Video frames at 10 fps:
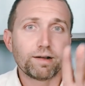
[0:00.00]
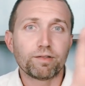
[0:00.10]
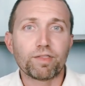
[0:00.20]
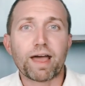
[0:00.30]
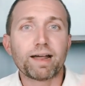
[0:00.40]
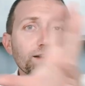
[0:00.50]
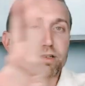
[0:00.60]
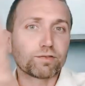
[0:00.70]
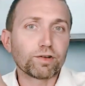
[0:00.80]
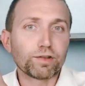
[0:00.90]
That
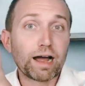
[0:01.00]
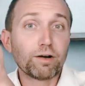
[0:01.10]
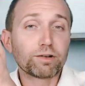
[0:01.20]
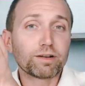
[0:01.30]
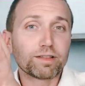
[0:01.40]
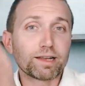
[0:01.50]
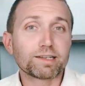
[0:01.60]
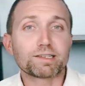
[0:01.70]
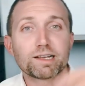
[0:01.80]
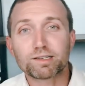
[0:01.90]
is filled out. Then
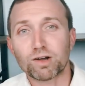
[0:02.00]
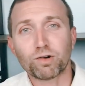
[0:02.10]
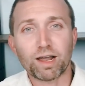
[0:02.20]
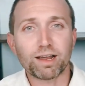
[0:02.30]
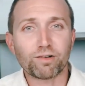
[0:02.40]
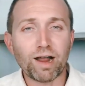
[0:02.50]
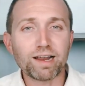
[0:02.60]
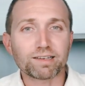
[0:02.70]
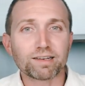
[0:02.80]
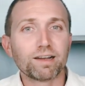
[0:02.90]
it says, okay,
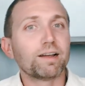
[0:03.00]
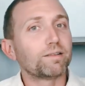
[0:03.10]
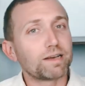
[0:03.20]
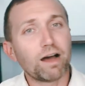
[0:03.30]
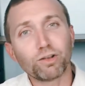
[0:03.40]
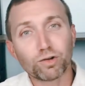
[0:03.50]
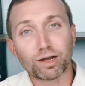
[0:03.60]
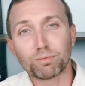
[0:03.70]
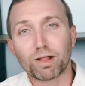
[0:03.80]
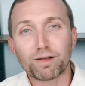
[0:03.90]
great. Now you can
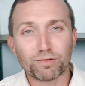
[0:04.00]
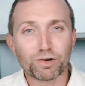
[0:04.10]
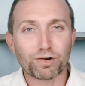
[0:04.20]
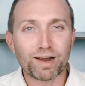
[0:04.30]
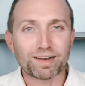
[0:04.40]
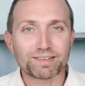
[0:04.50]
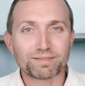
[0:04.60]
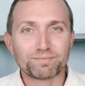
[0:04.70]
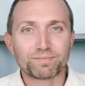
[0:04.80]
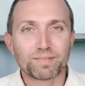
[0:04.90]
apply for a grant.
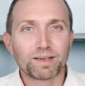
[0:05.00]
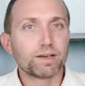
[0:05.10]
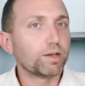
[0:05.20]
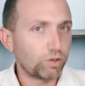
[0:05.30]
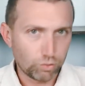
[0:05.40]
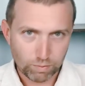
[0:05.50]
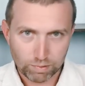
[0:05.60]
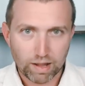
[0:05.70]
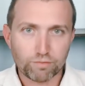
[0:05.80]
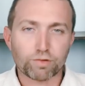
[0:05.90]
You
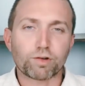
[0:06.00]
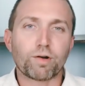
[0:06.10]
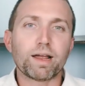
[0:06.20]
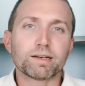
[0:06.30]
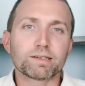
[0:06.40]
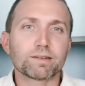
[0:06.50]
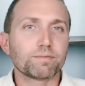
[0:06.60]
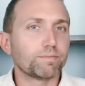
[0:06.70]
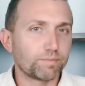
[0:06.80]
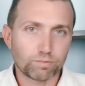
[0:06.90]
apply for the grant.
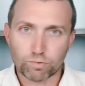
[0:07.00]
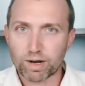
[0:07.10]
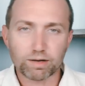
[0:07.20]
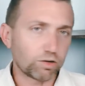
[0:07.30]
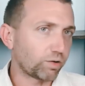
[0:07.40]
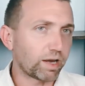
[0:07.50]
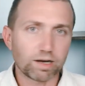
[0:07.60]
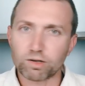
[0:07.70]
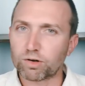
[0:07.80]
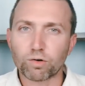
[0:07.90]
Great. You get
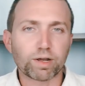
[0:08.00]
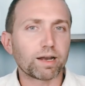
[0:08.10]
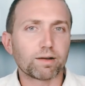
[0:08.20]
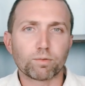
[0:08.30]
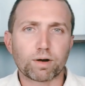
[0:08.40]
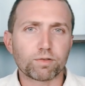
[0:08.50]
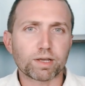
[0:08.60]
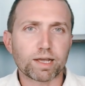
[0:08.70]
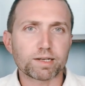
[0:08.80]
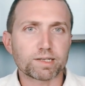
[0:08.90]
it. You don't get it. Whatever the
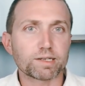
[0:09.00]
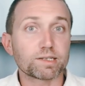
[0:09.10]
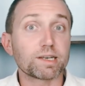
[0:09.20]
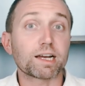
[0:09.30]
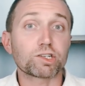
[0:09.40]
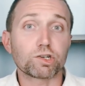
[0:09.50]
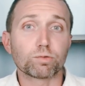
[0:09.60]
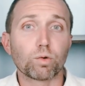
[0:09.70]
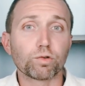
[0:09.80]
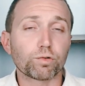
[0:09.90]
case is. Next year
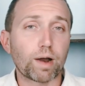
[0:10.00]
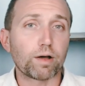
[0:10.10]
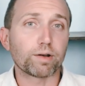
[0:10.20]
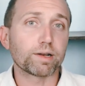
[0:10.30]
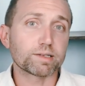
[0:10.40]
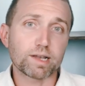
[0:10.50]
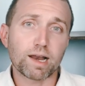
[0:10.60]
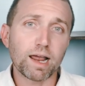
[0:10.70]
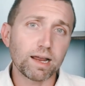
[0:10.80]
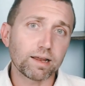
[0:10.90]
rolls around and it said,
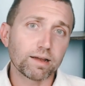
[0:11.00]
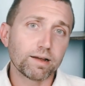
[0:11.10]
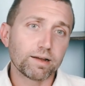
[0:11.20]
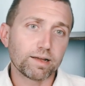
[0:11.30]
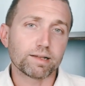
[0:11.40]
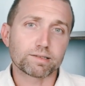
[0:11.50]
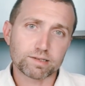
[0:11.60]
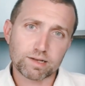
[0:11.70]
hey, it's